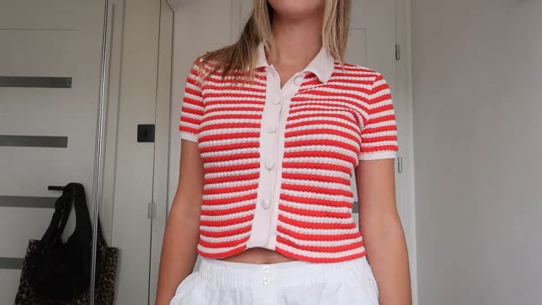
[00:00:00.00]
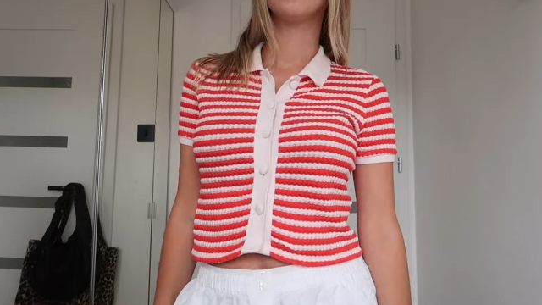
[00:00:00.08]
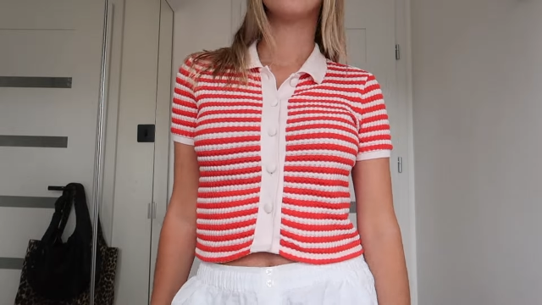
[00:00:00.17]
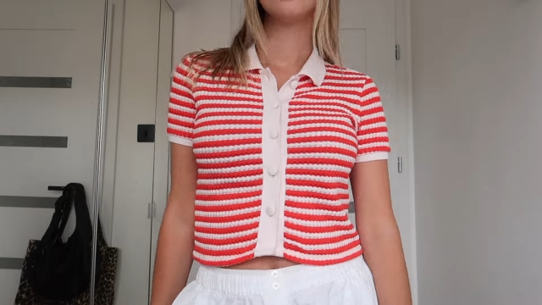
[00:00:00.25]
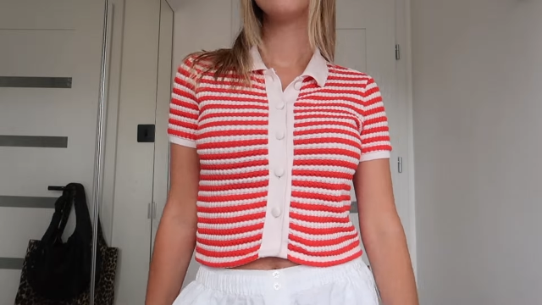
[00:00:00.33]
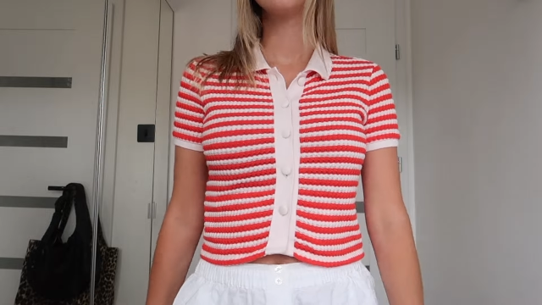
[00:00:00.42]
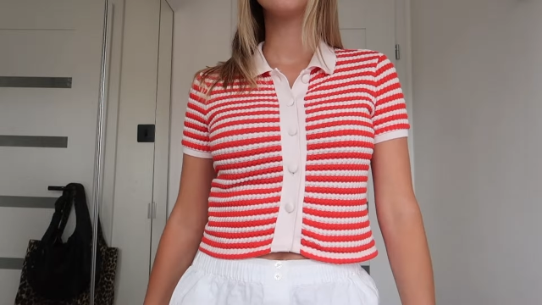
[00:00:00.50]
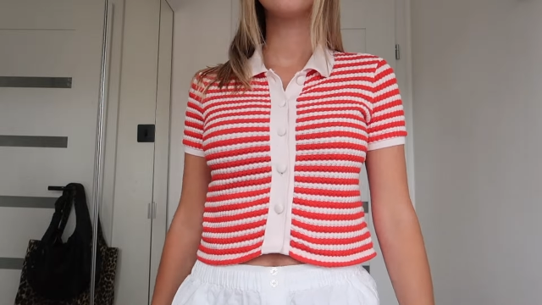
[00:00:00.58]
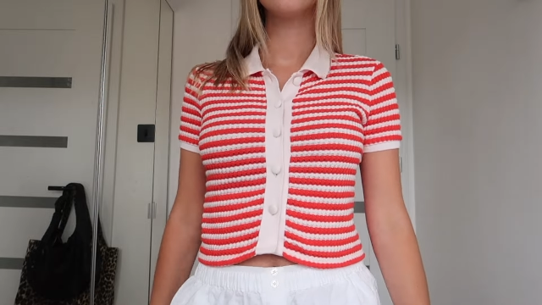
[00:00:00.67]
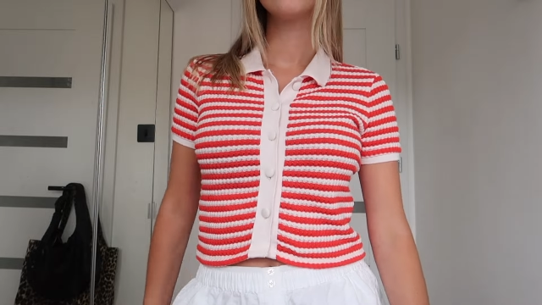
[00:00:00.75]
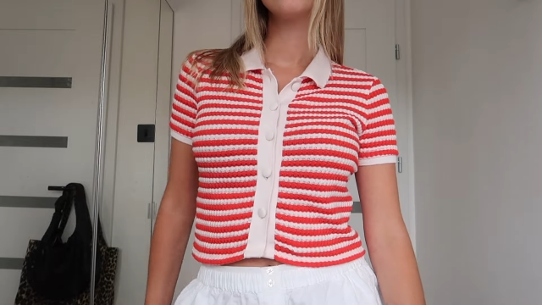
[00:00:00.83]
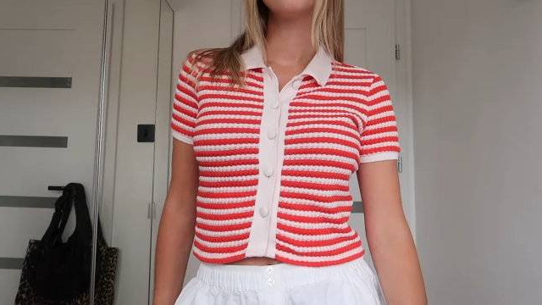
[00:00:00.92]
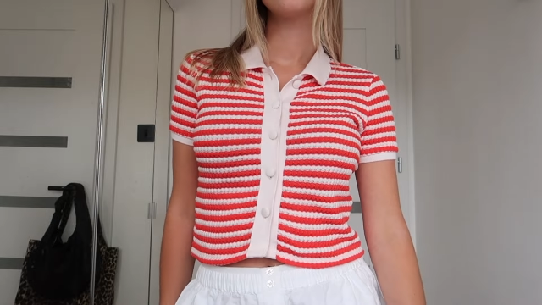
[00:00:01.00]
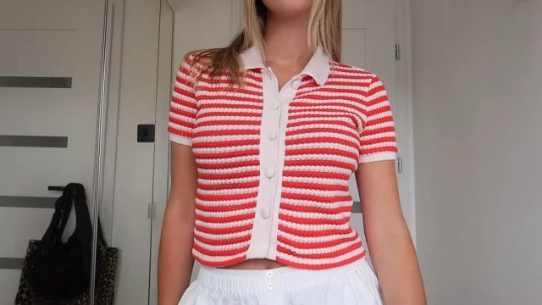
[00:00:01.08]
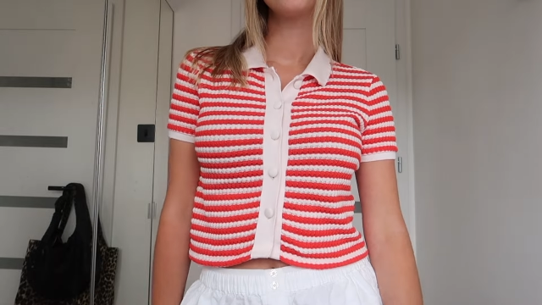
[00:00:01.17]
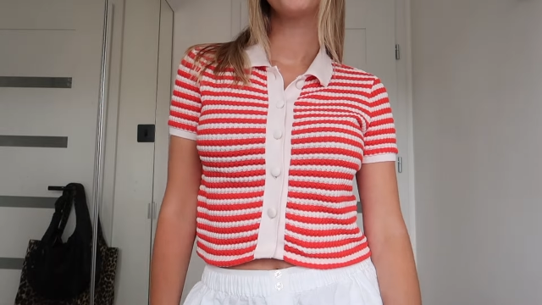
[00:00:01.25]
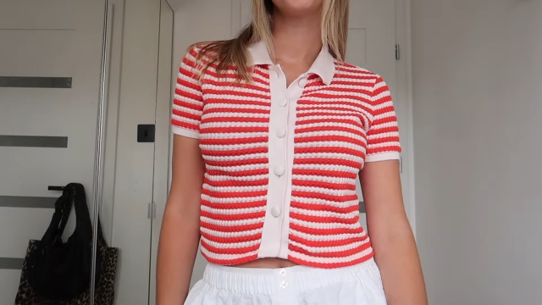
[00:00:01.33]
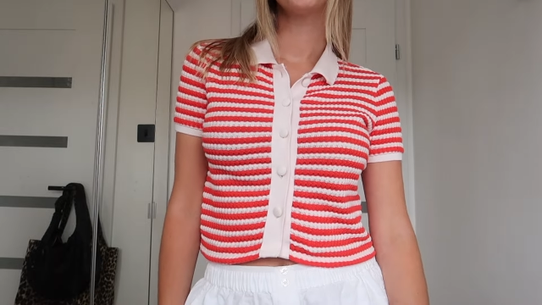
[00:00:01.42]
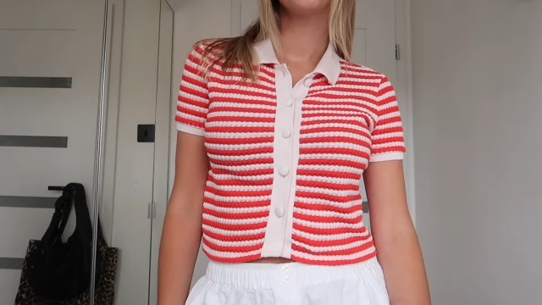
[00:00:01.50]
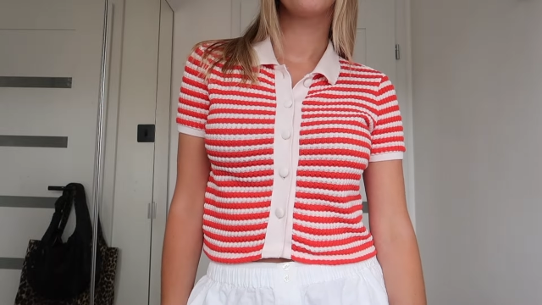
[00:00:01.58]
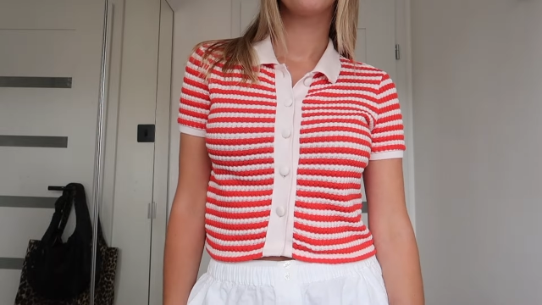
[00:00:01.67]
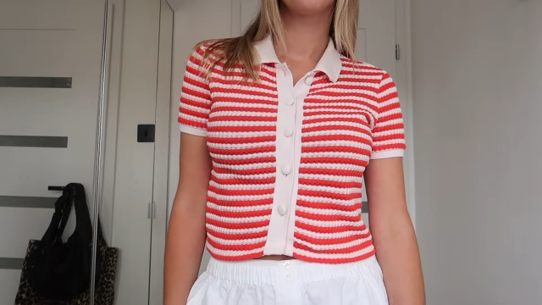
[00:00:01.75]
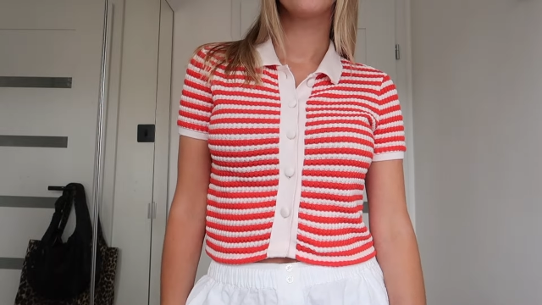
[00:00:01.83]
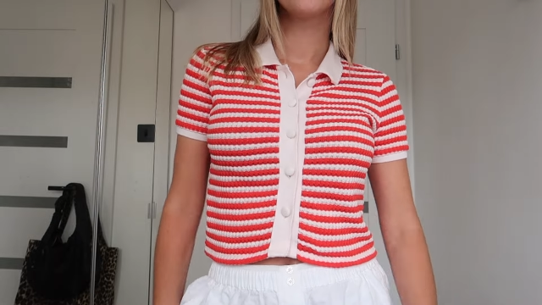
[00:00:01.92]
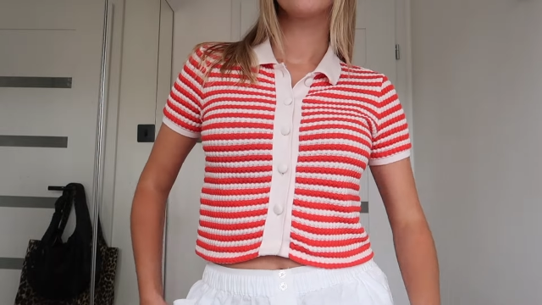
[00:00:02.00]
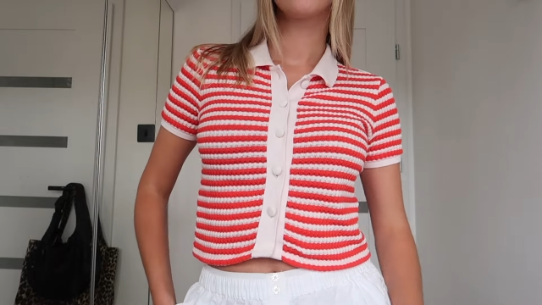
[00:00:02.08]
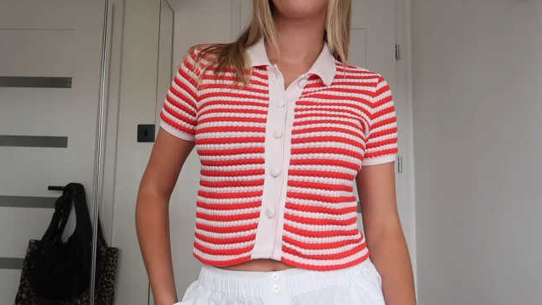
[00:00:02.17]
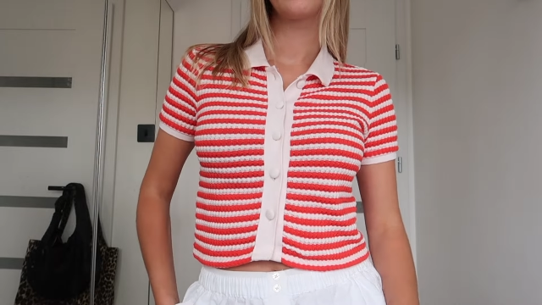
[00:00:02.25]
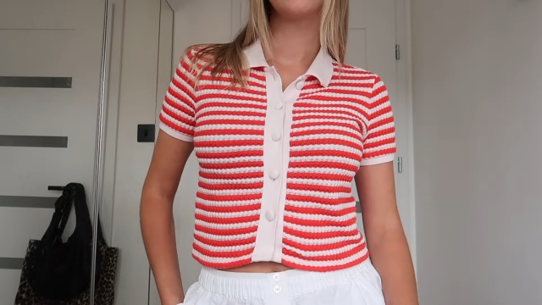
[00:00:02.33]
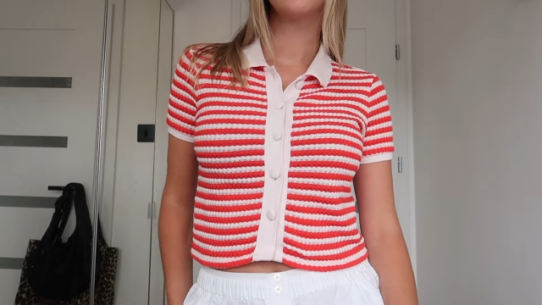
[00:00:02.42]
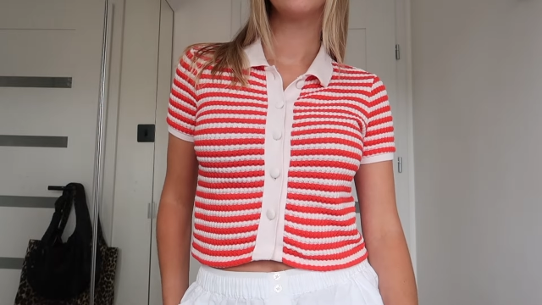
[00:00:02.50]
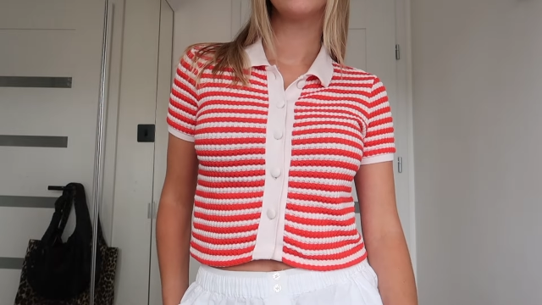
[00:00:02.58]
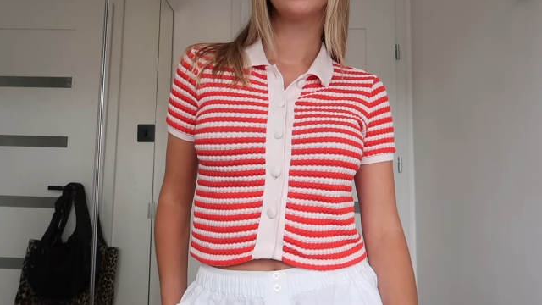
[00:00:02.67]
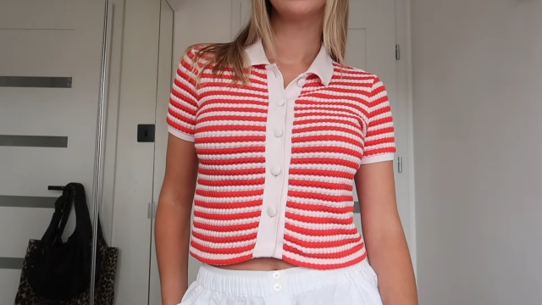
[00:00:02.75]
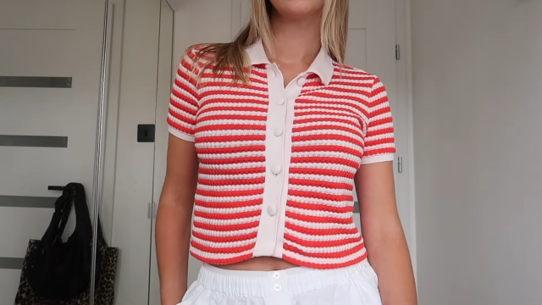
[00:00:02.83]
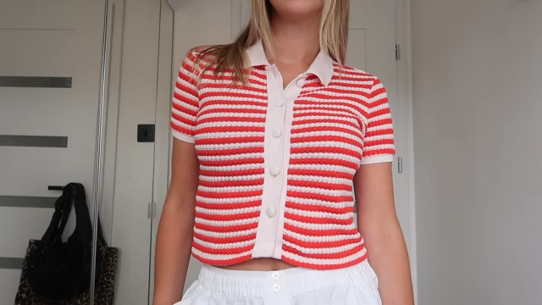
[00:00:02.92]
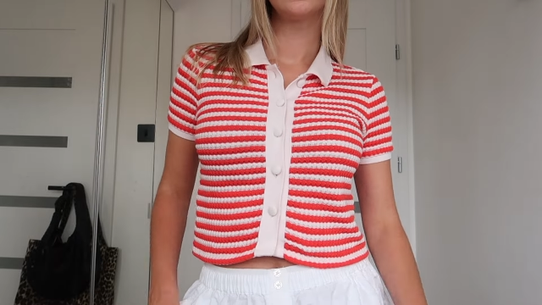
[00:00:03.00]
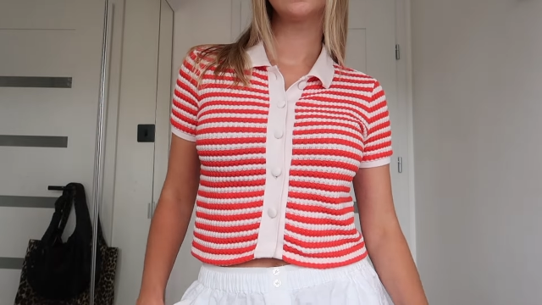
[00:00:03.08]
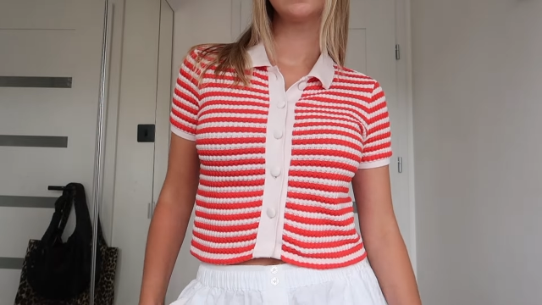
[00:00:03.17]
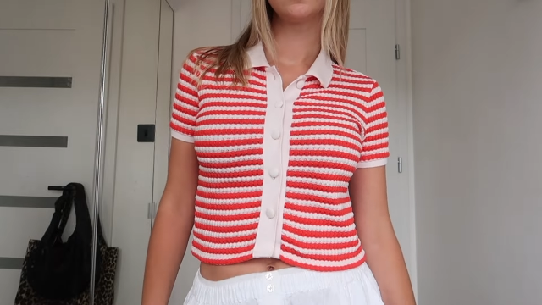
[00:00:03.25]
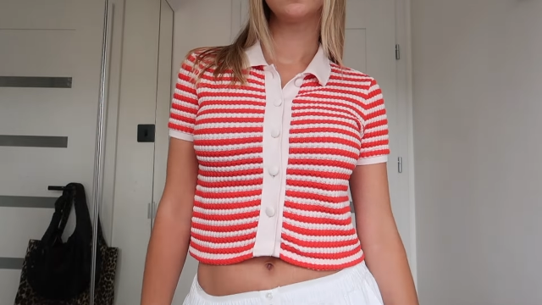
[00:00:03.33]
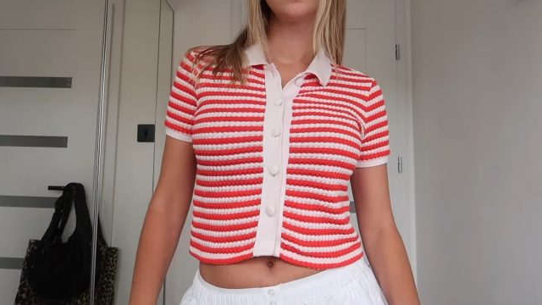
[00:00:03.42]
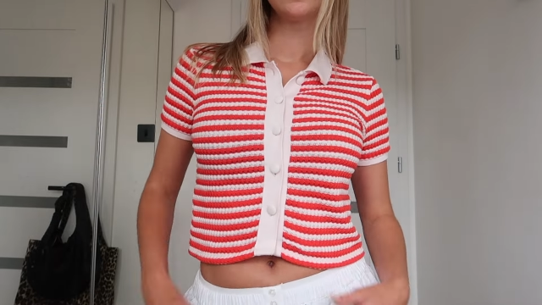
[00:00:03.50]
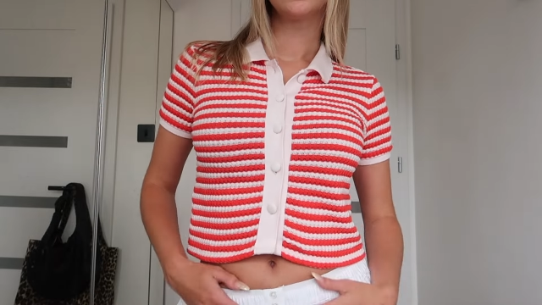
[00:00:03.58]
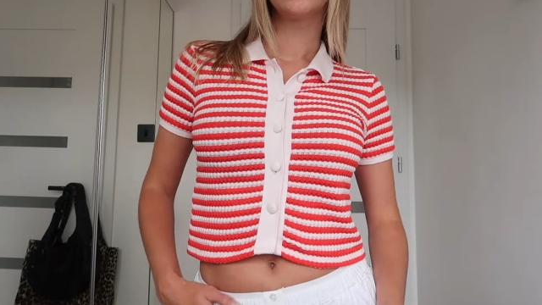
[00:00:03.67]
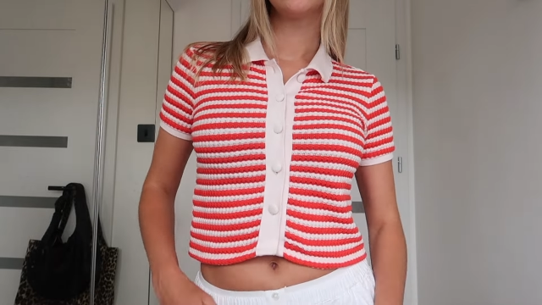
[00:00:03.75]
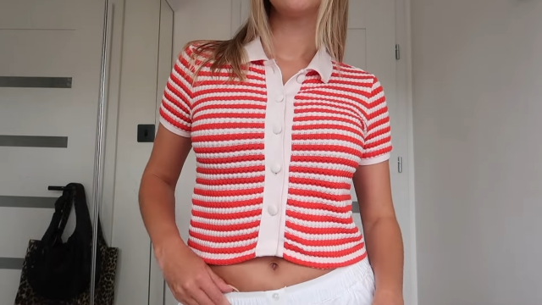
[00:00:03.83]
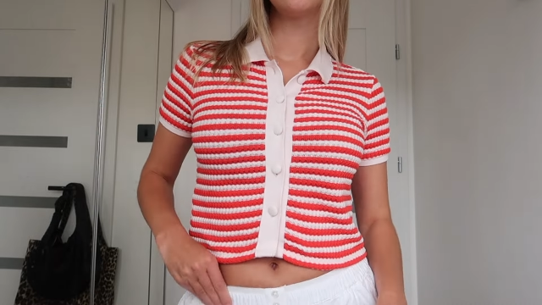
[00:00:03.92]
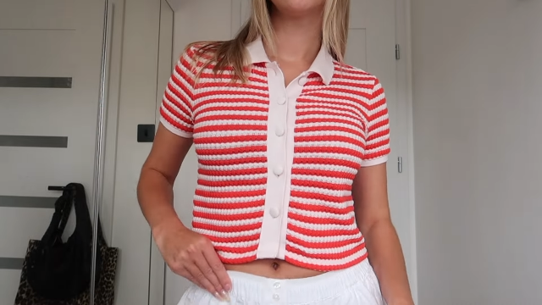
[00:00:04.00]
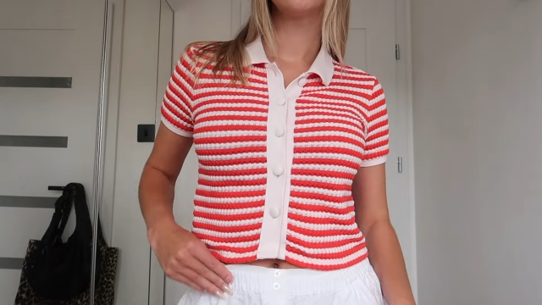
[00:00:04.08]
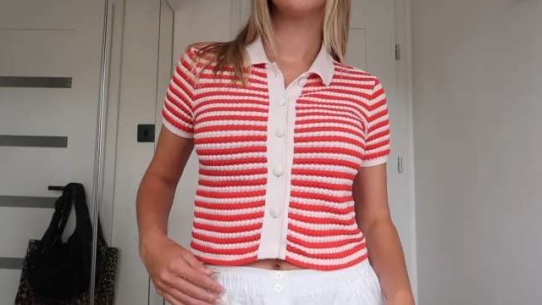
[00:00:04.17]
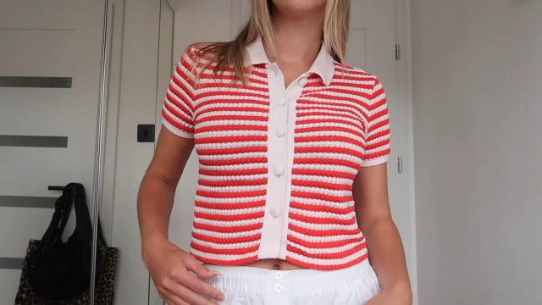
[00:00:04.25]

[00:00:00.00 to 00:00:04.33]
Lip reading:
Nobody's mouth can be seen.